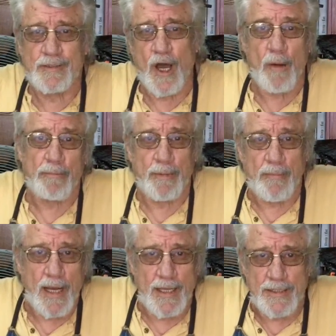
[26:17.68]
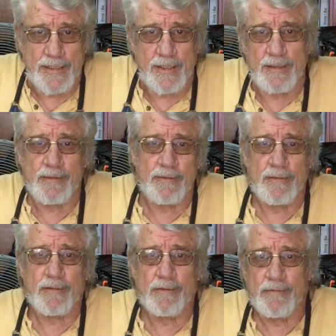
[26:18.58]
compromising,
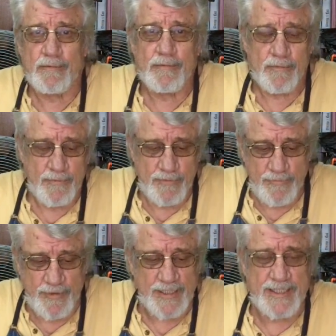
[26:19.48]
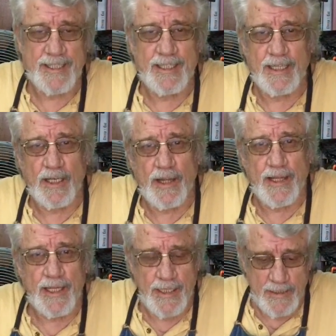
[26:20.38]
fixing little
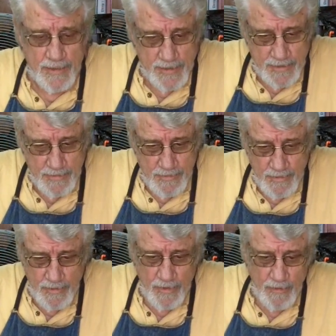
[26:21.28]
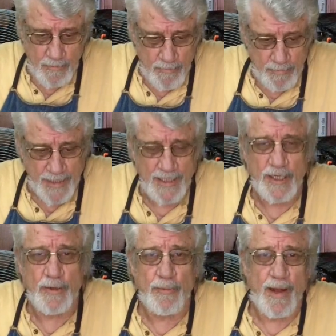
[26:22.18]
things,
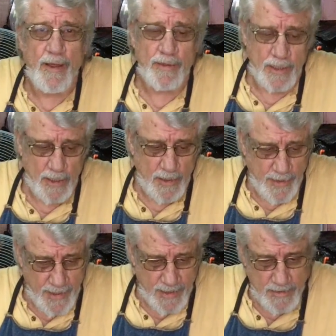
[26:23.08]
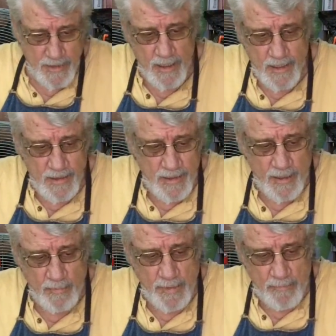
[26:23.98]
bending around little things.
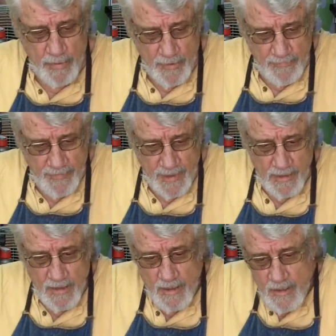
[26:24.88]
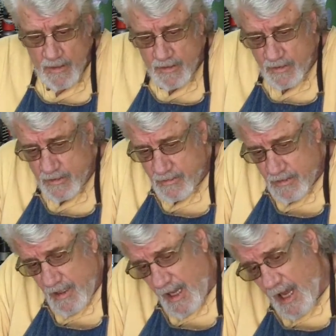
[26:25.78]
It'll be perfect.
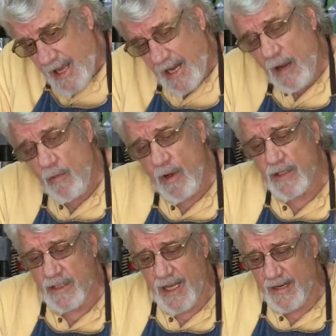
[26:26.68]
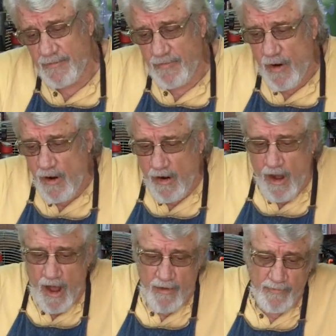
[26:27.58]
And I was kind of far
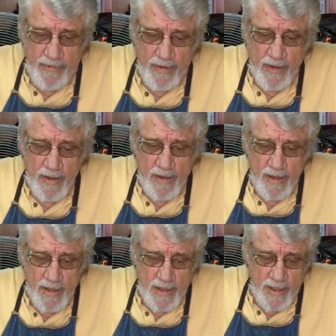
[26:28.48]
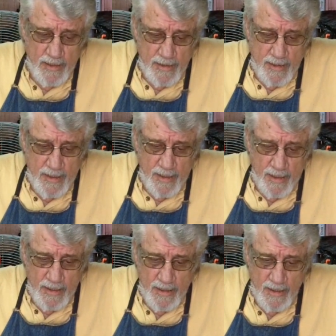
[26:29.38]
off, and
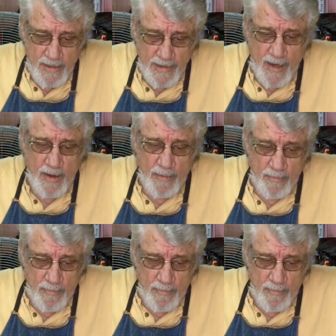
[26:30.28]
now